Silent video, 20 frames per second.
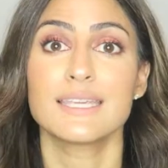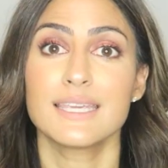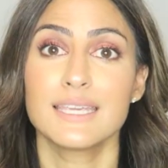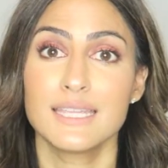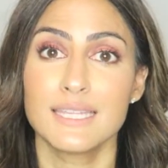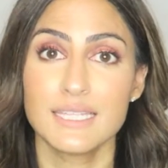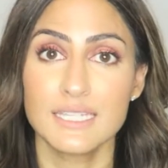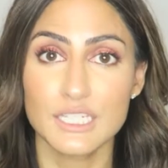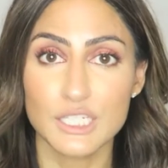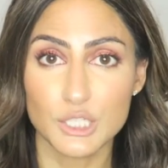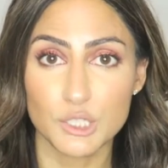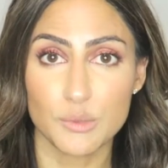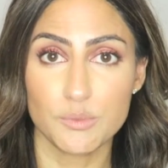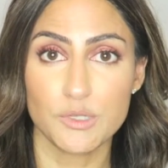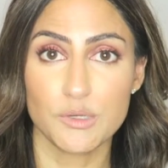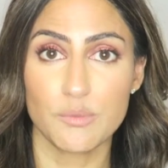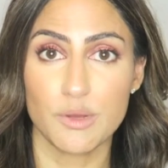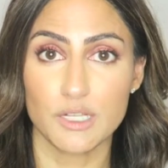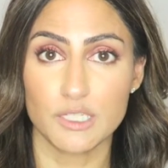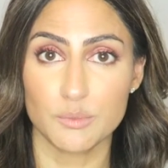In the
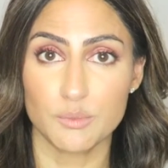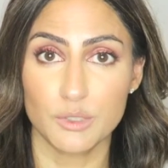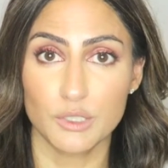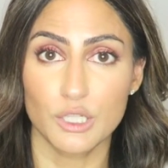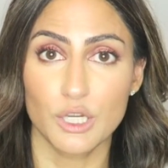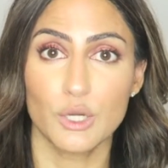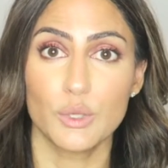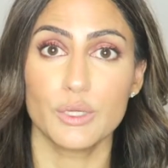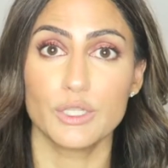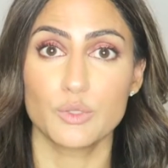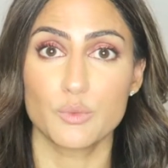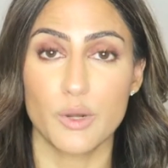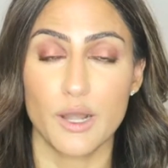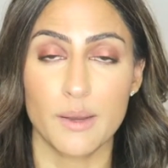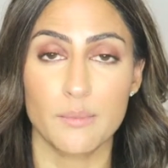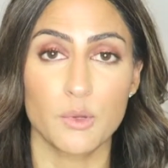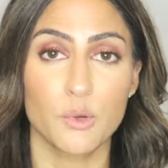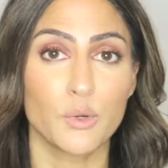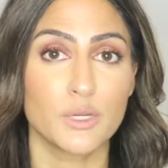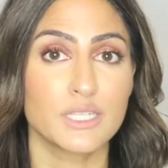description box below is where
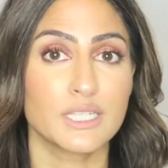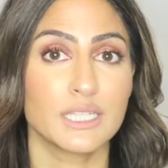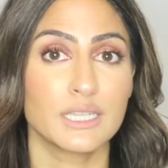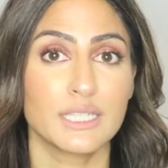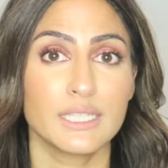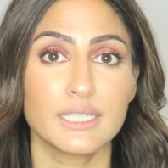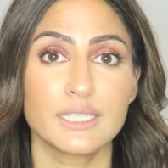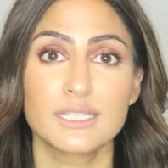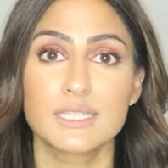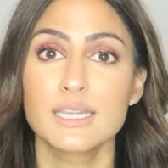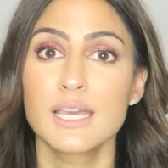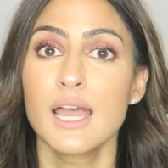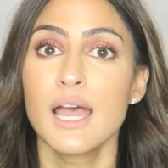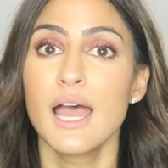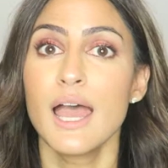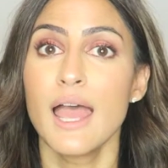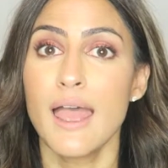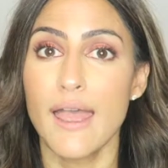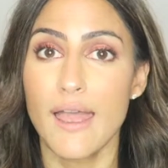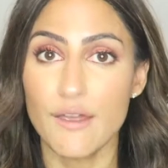I'm going to list
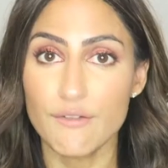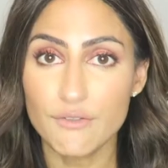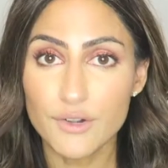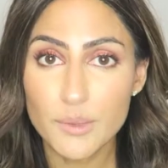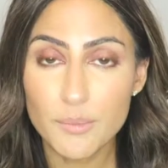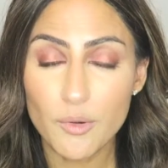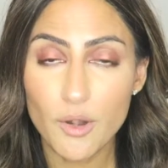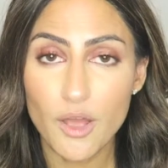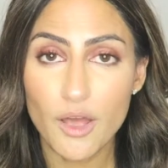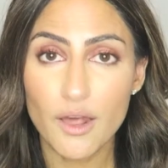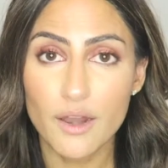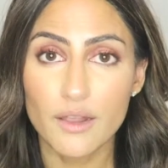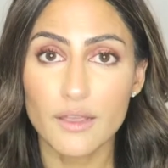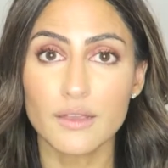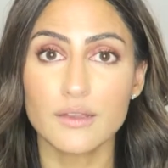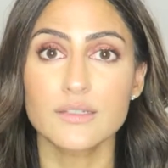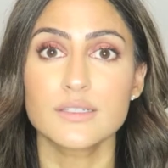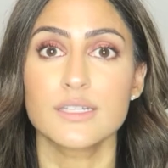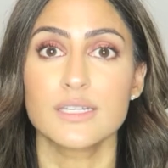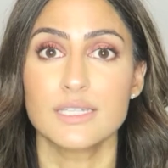every
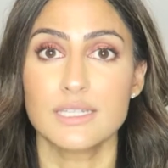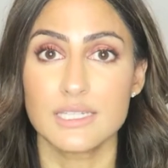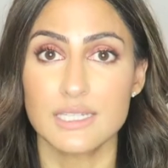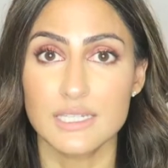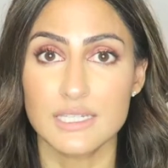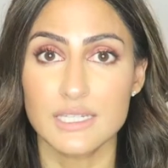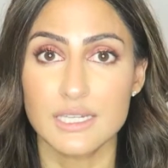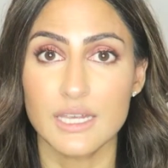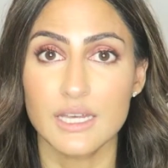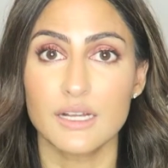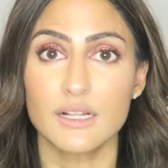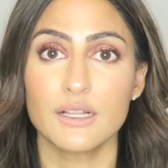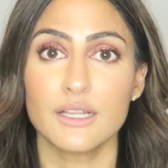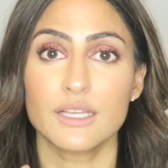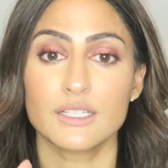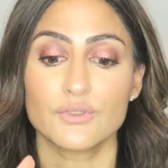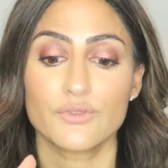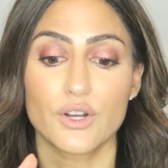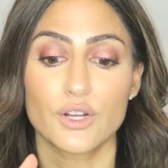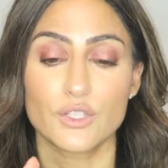product in detail
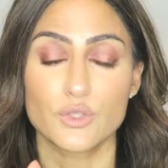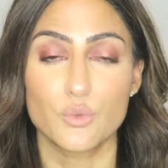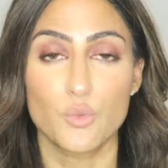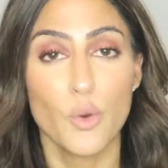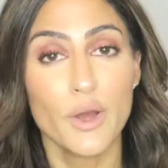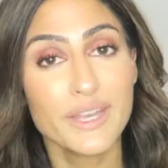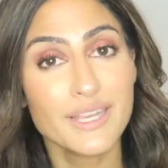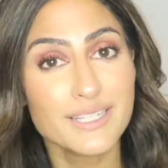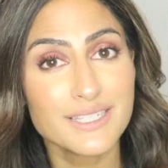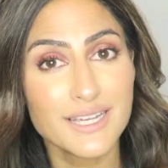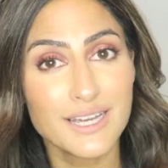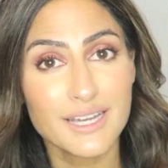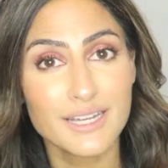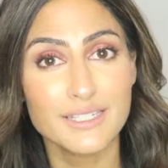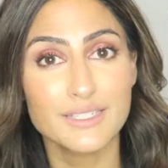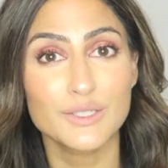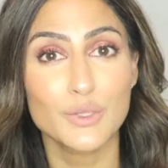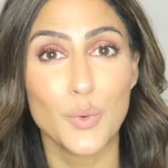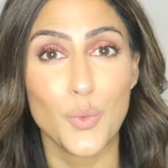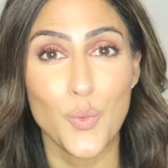as far as what it
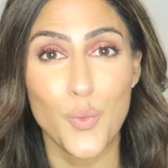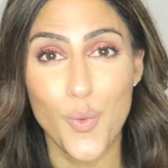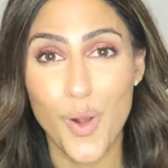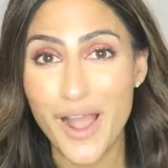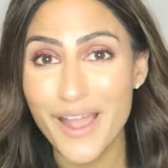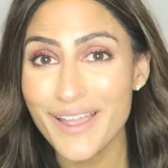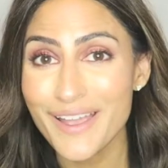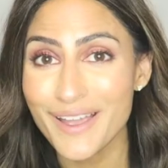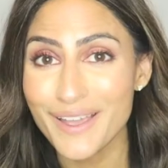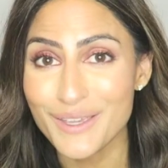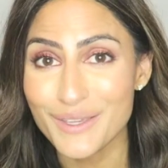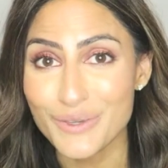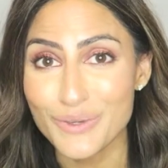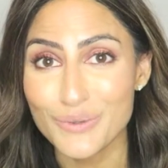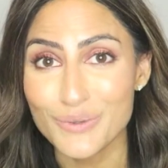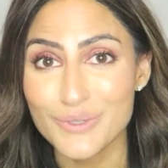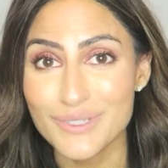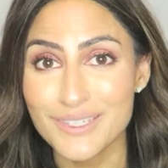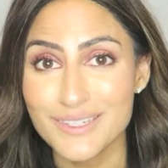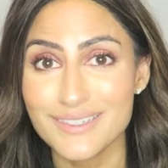does, why I
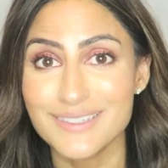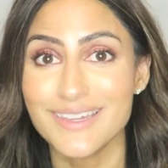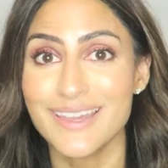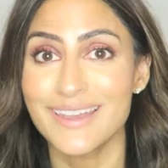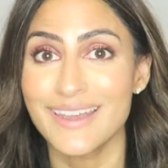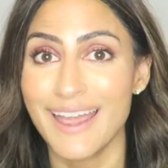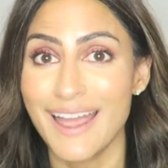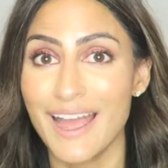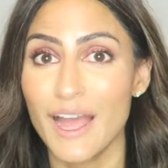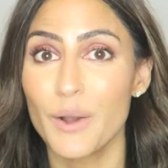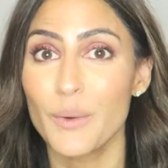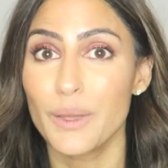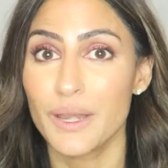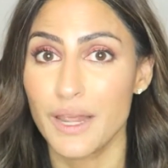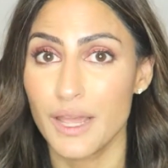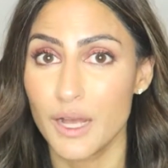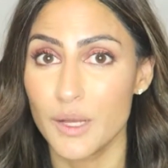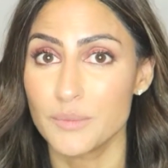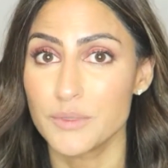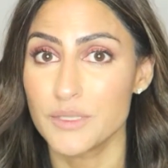use it, and how it
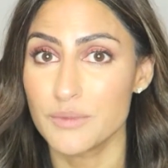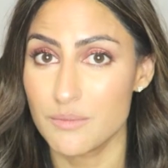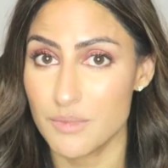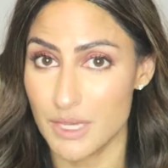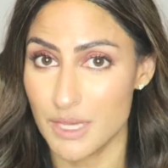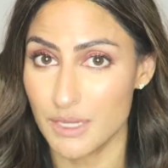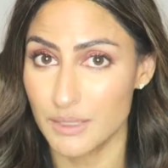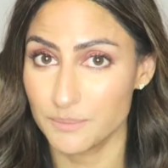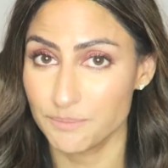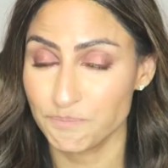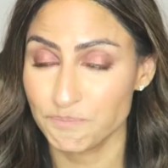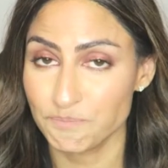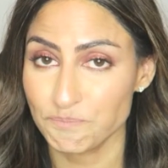helps me.